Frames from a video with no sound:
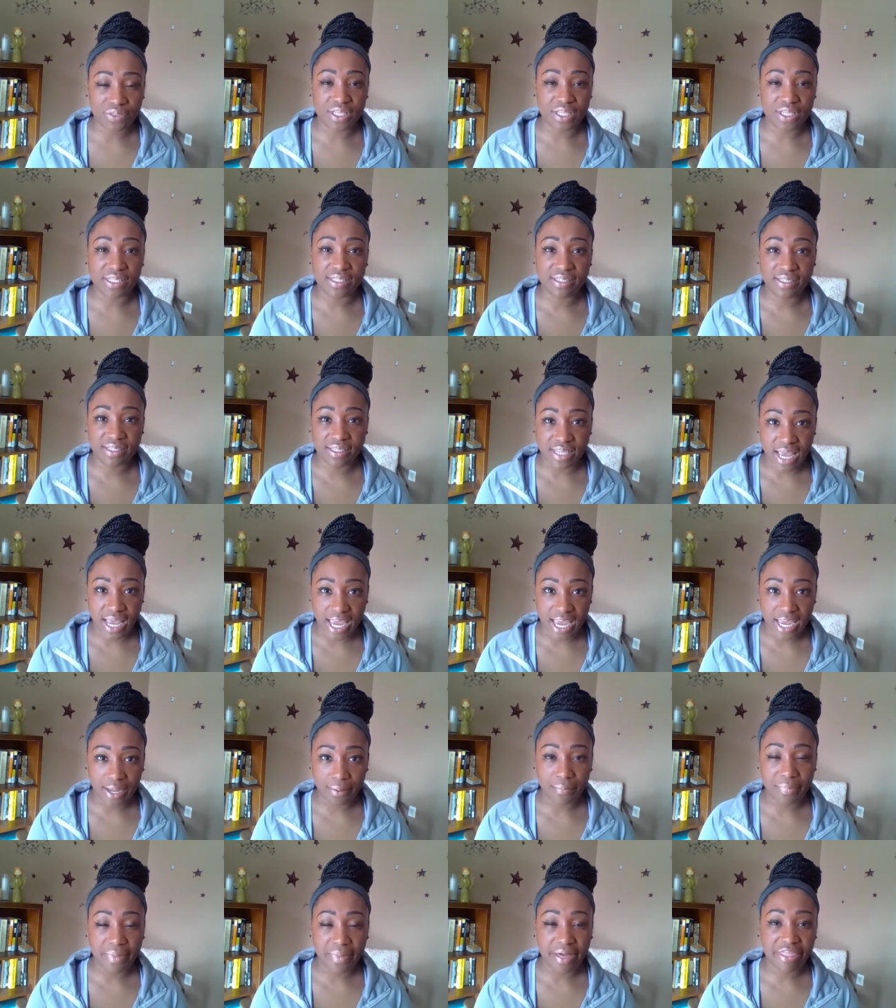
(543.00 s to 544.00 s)
the
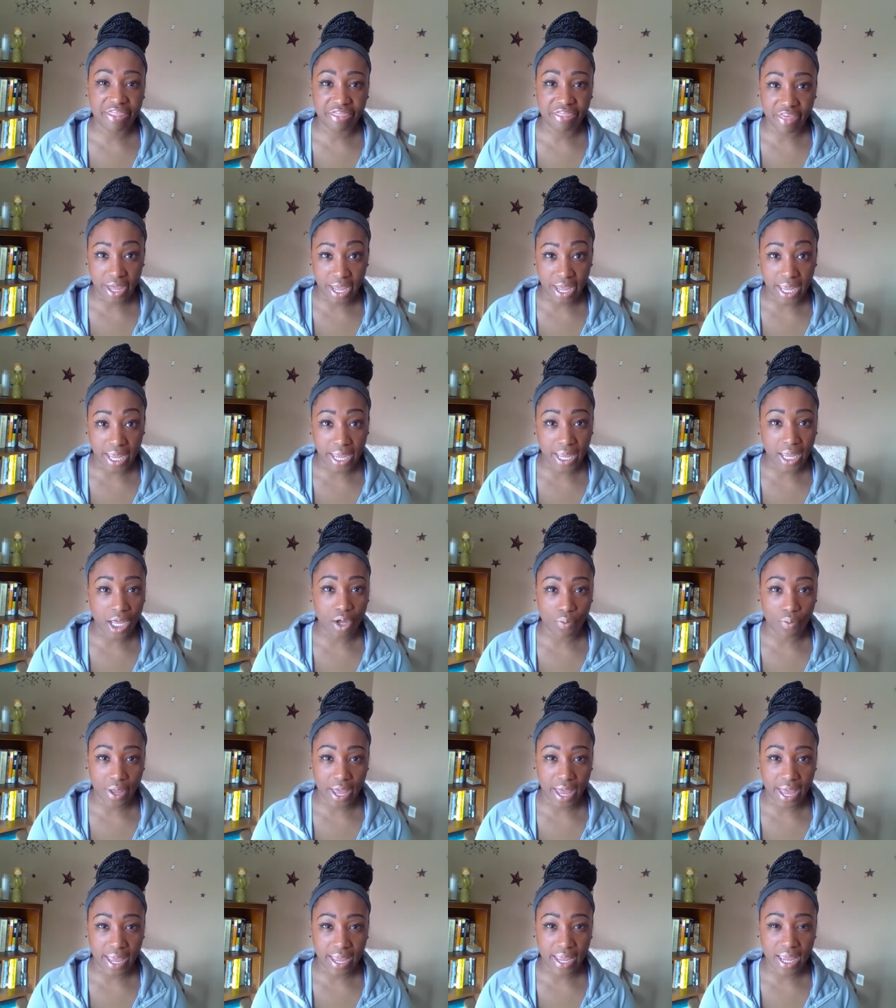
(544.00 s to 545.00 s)
same thing,
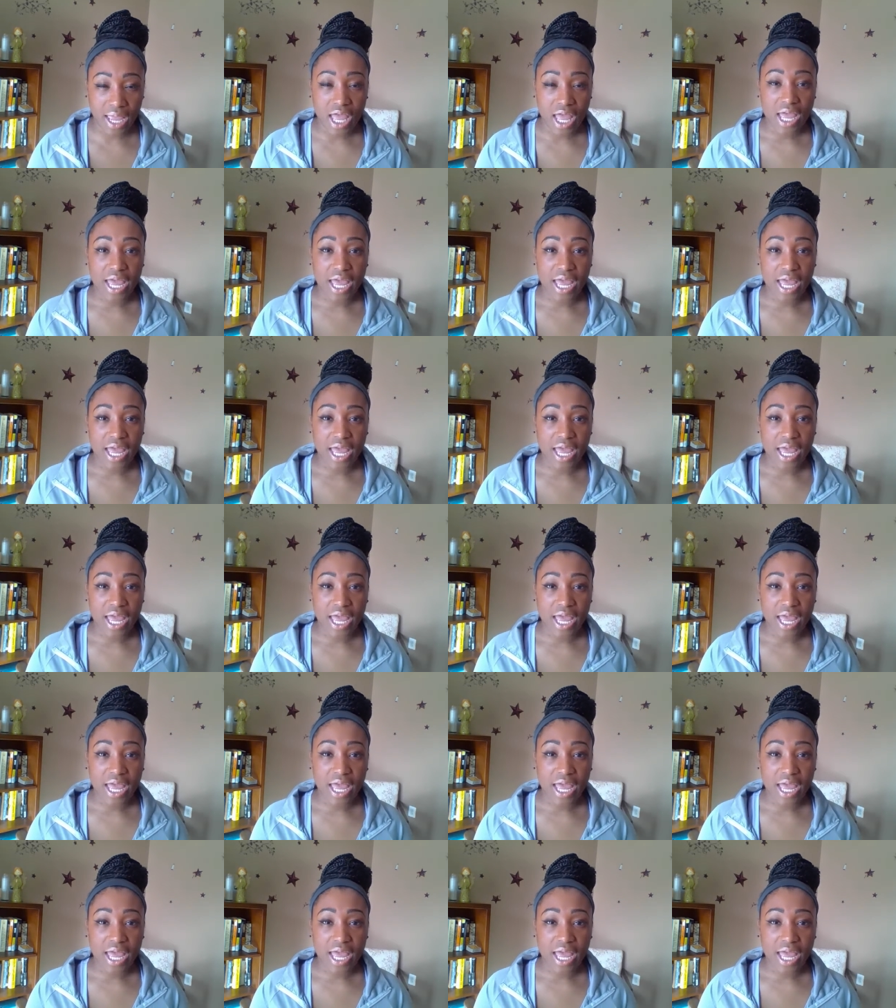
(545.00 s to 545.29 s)
okay?